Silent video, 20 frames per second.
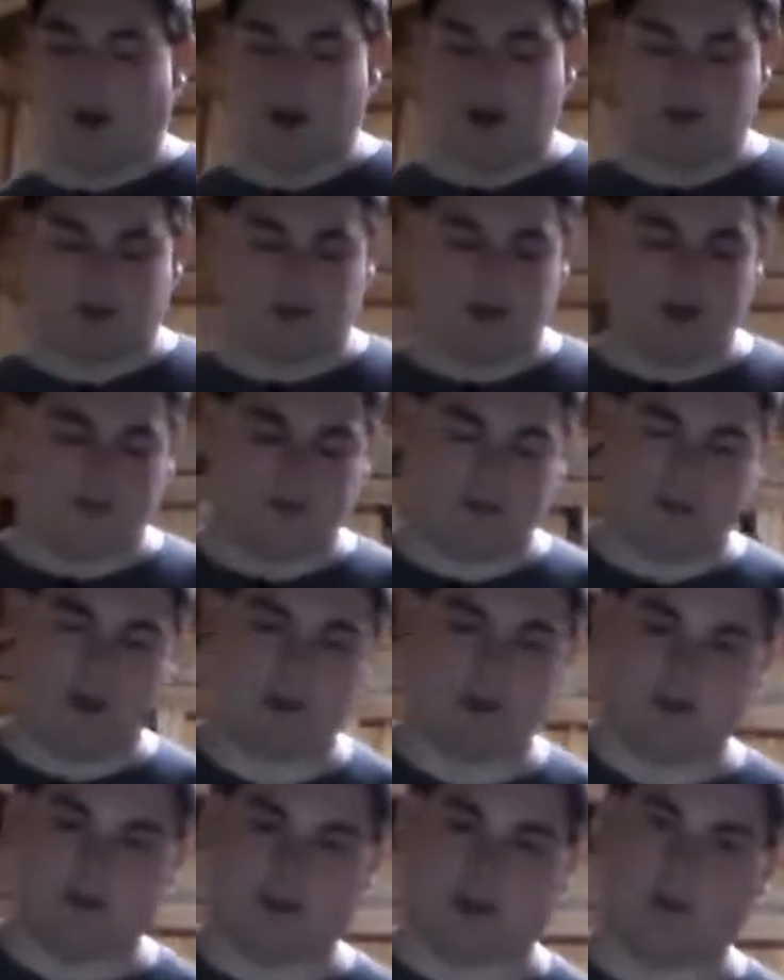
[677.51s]
why.
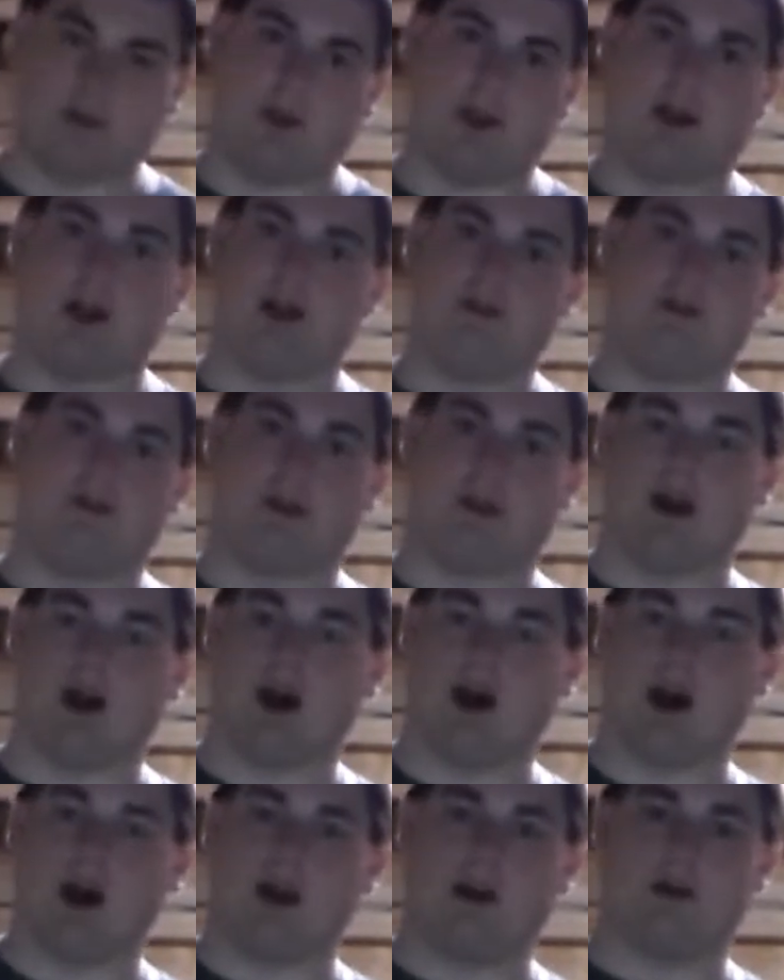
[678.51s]
Especially if you're going to be an
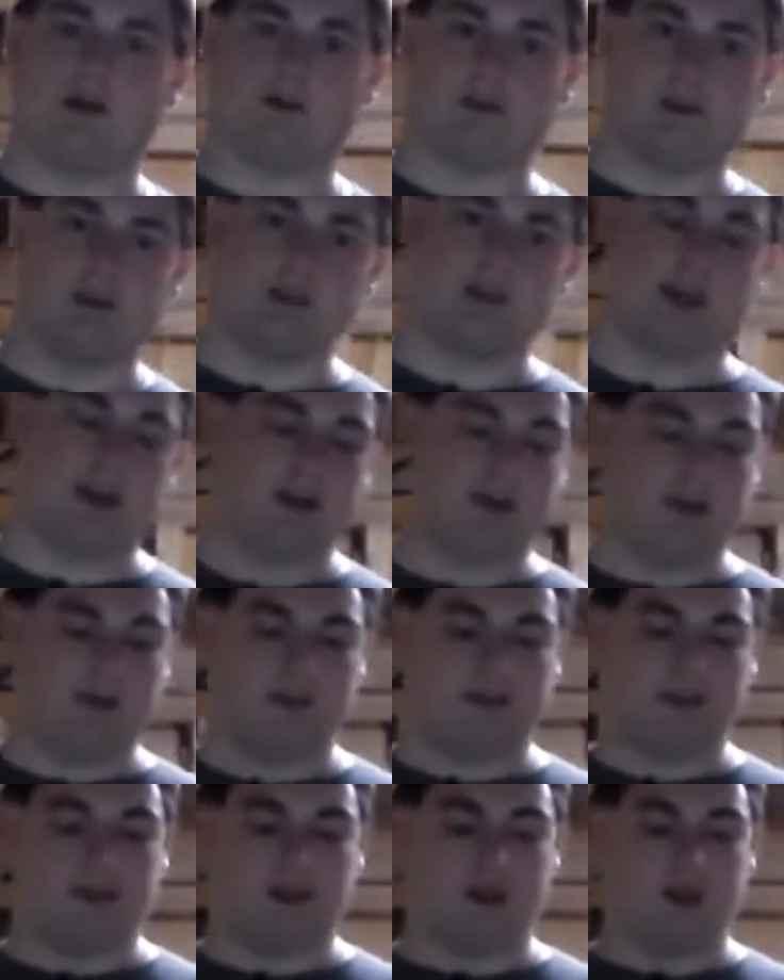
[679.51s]
AV guy or DJ or
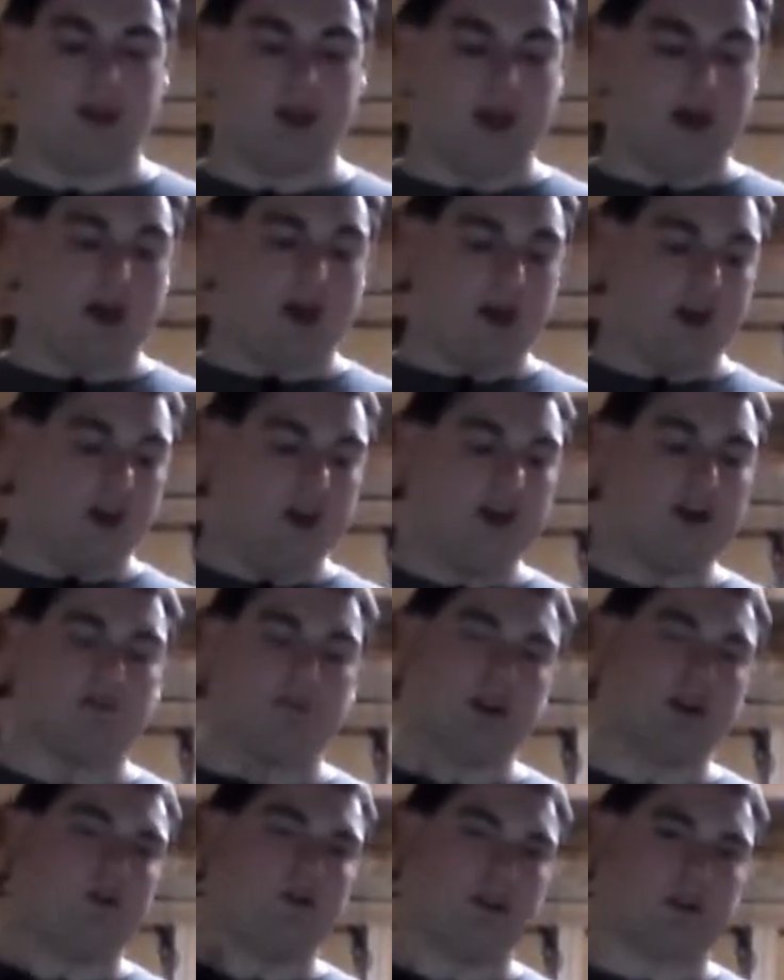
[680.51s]
anything, you
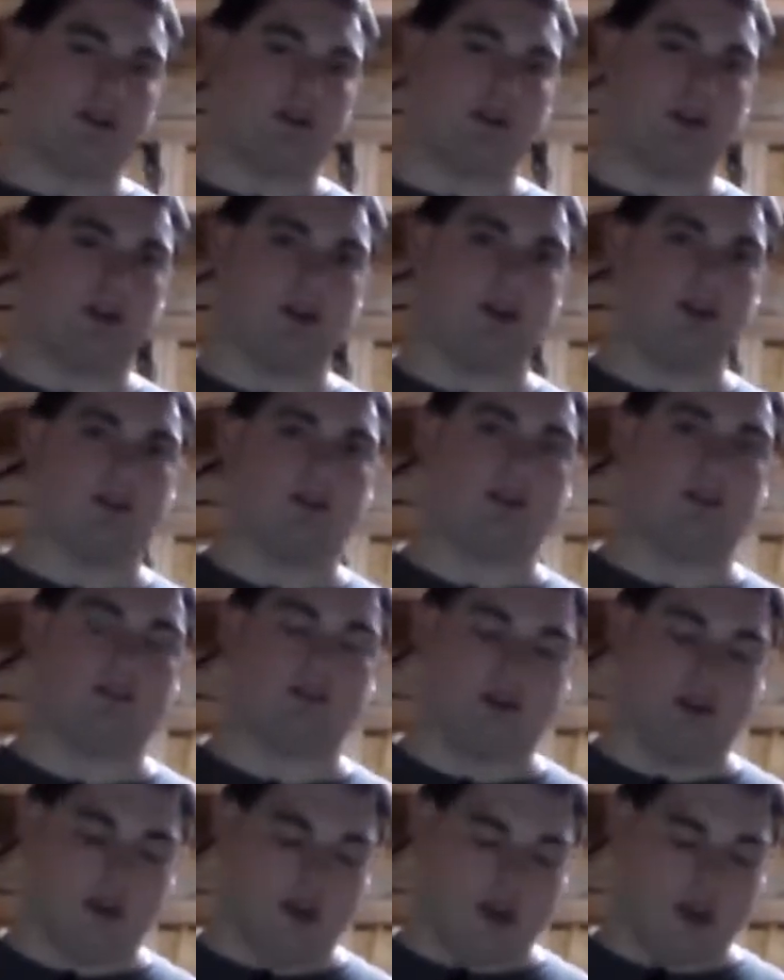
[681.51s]
never know when you're going to need
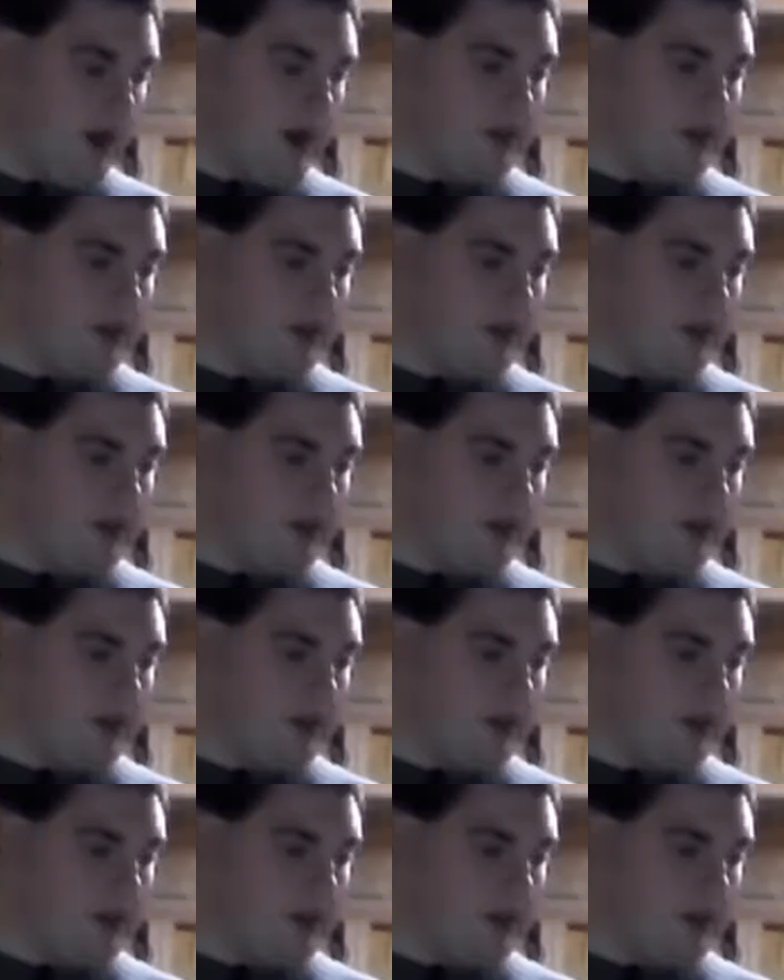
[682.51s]
these.